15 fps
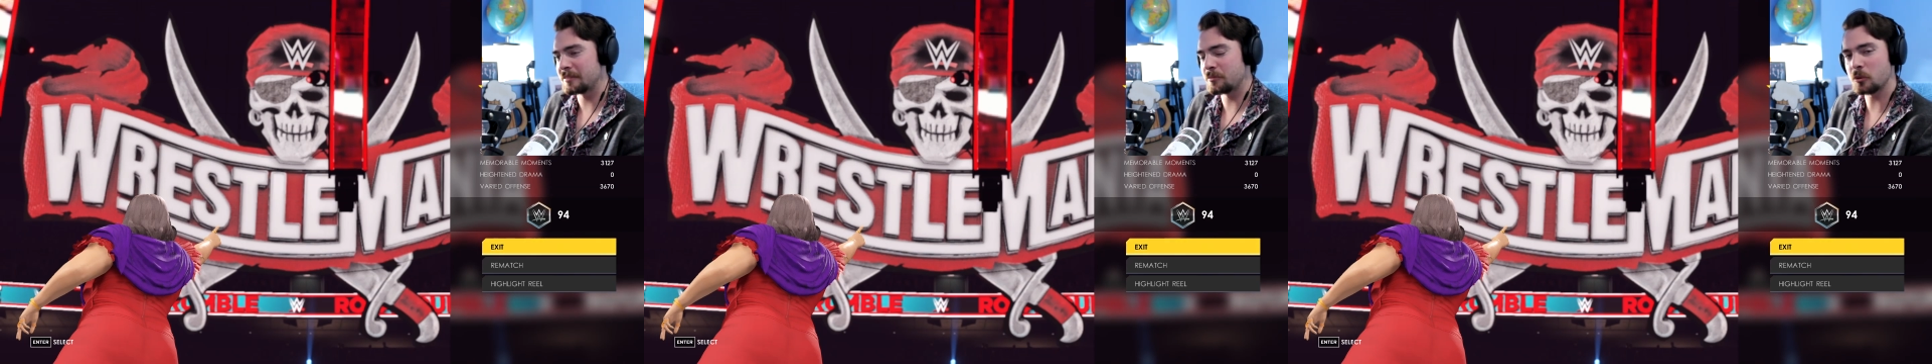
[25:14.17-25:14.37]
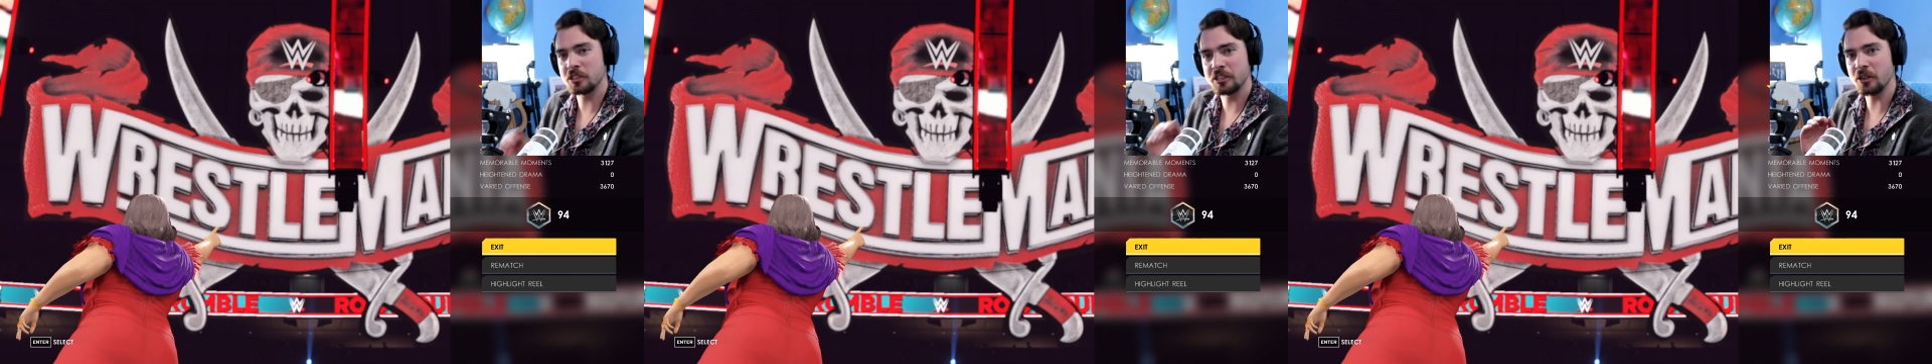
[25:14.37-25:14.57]

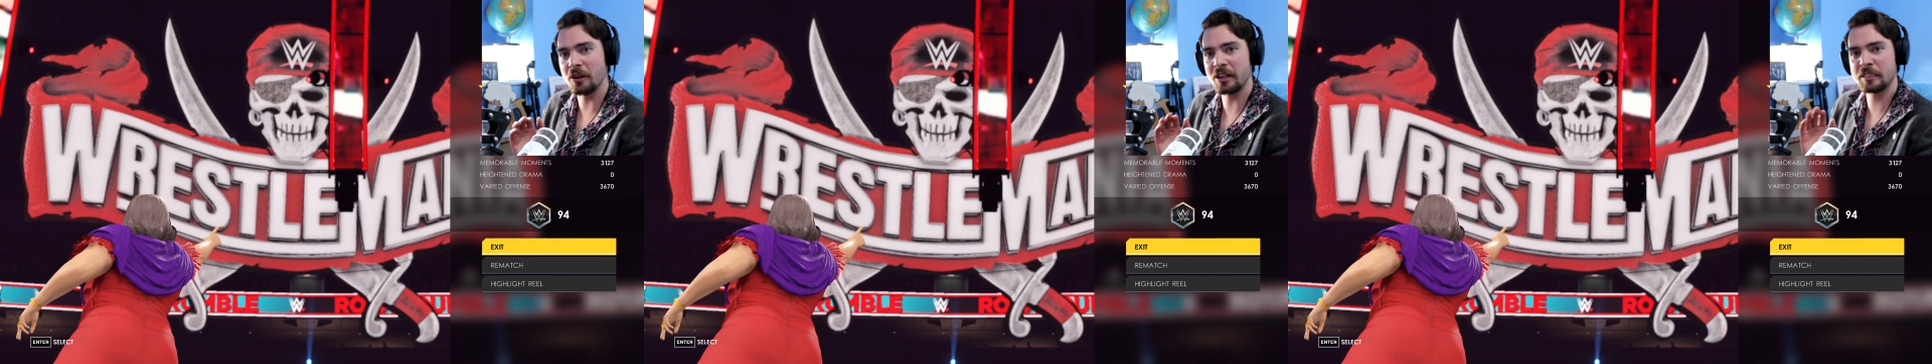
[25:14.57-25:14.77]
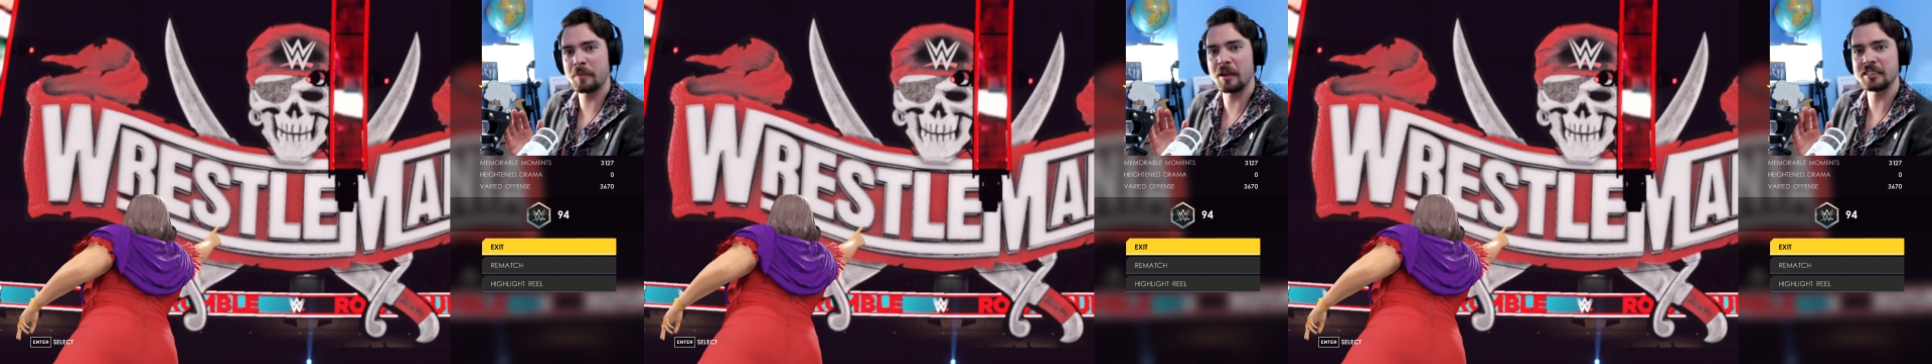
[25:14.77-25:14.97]
was not
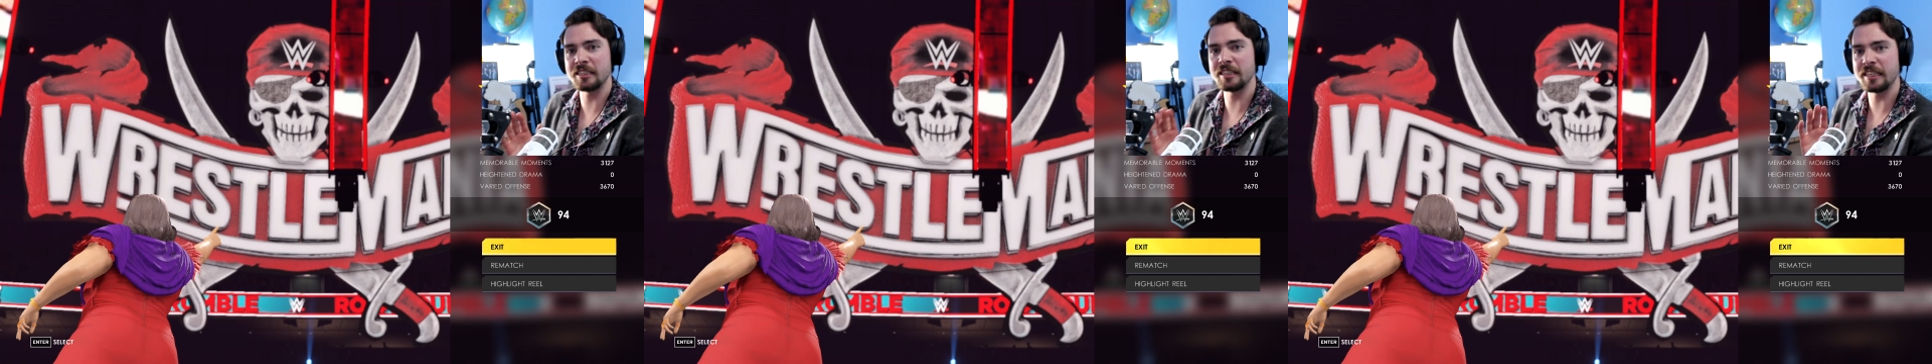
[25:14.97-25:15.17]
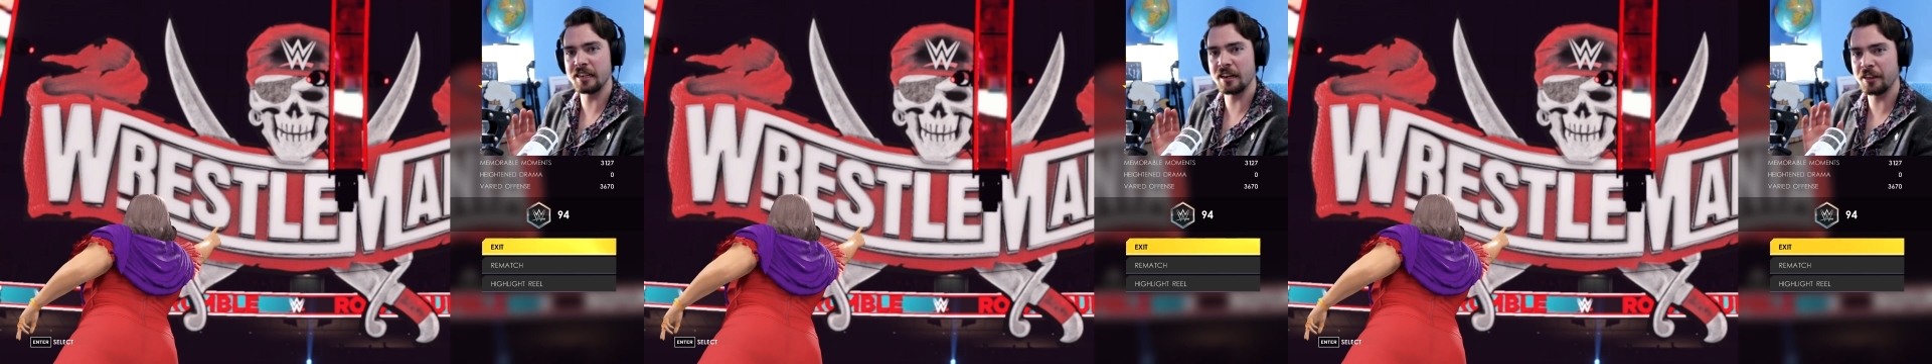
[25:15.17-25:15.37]
expecting
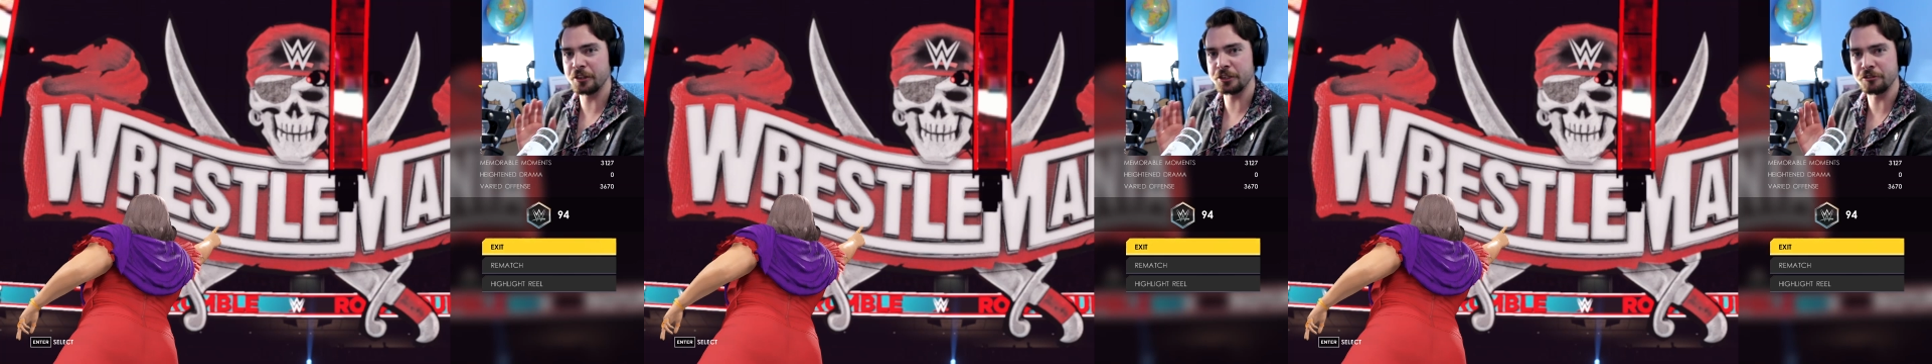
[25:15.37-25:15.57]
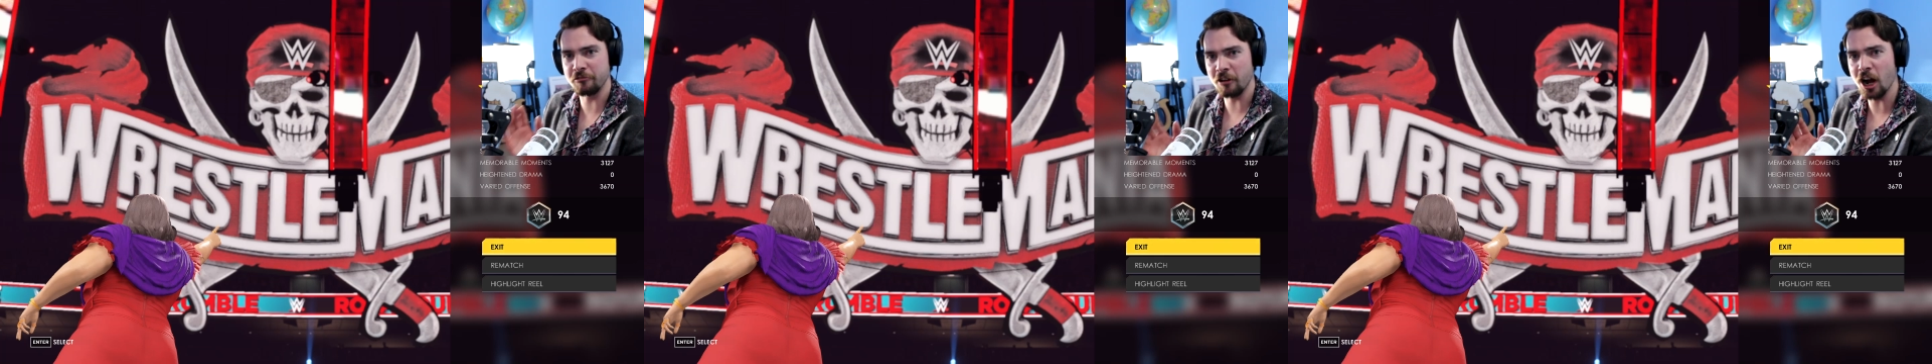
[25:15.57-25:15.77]
the
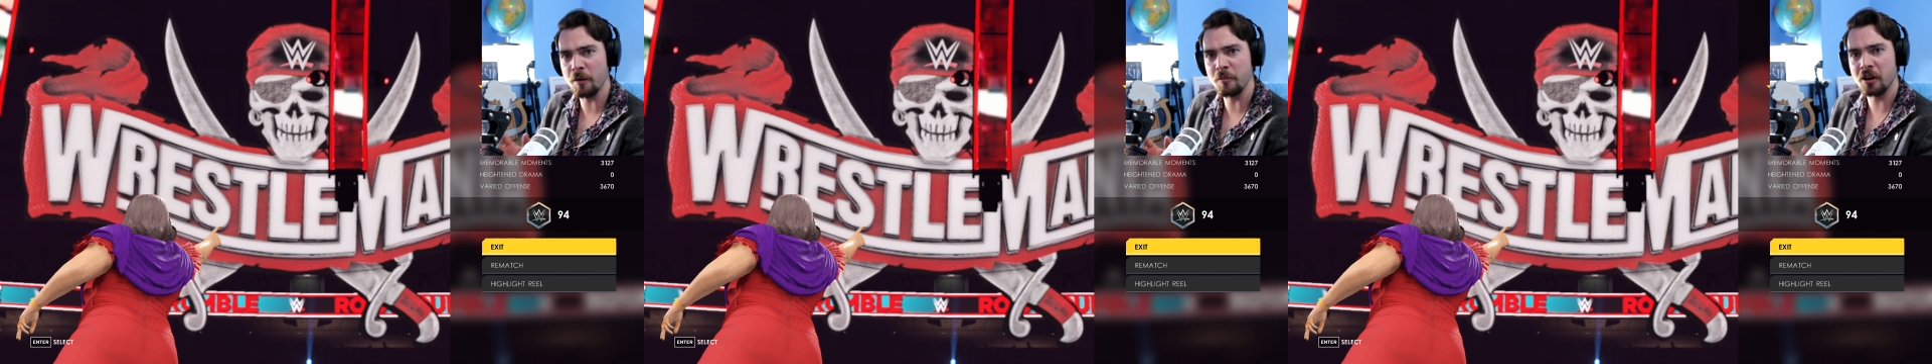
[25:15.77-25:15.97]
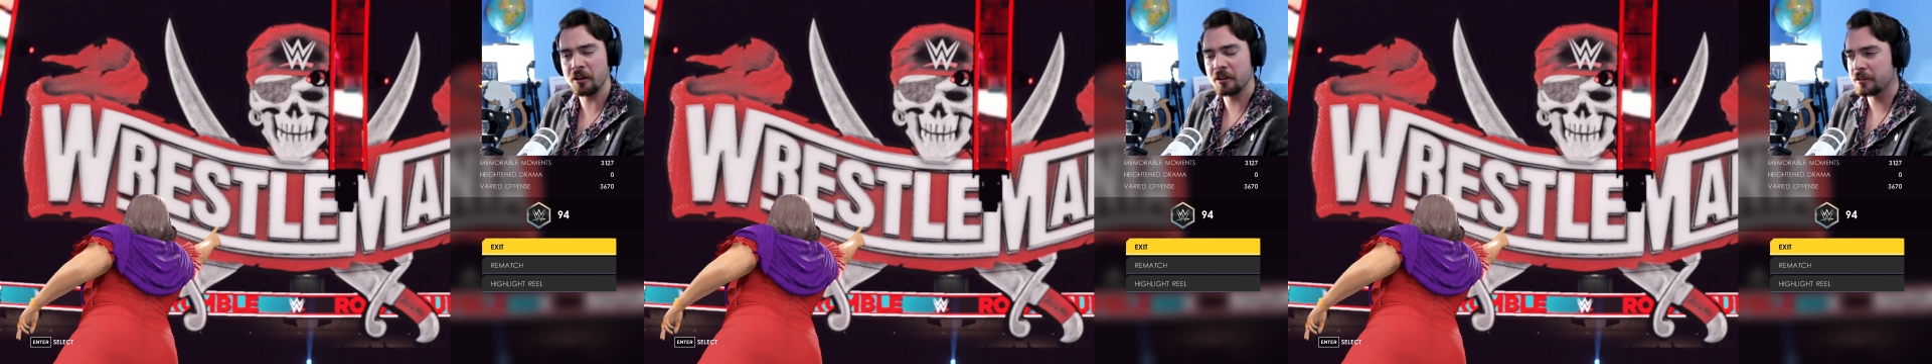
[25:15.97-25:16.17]

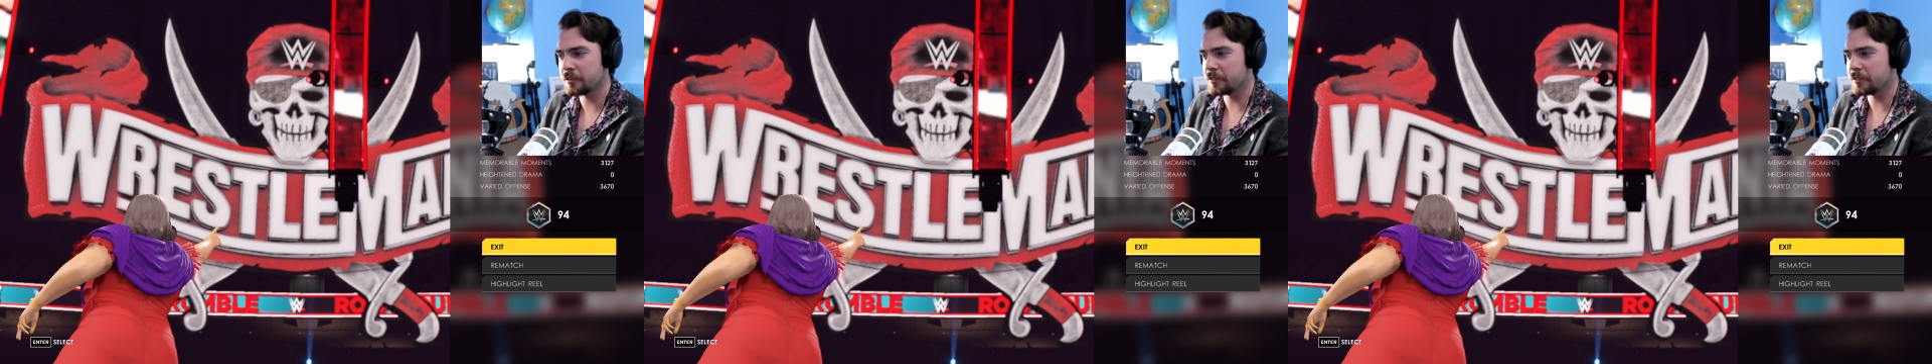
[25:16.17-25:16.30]
drama,